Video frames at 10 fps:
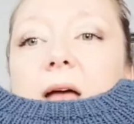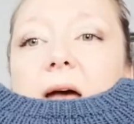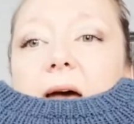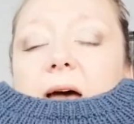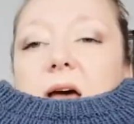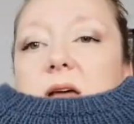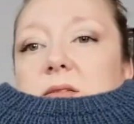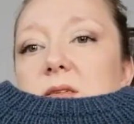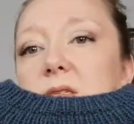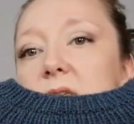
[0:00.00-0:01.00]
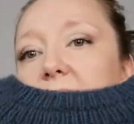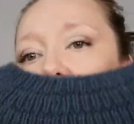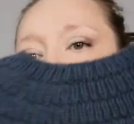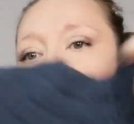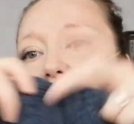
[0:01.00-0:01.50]
And yeah,
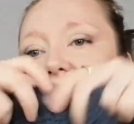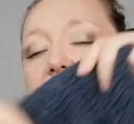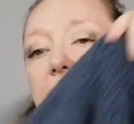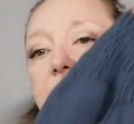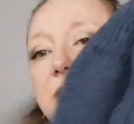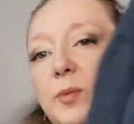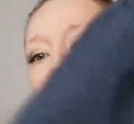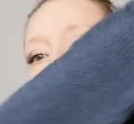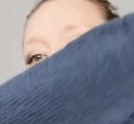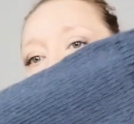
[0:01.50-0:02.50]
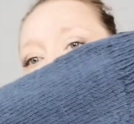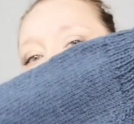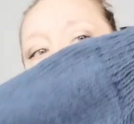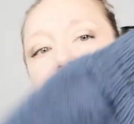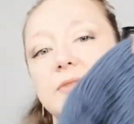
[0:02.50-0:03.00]
top down, and then you pick up and knit the
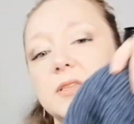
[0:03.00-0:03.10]
sleeves.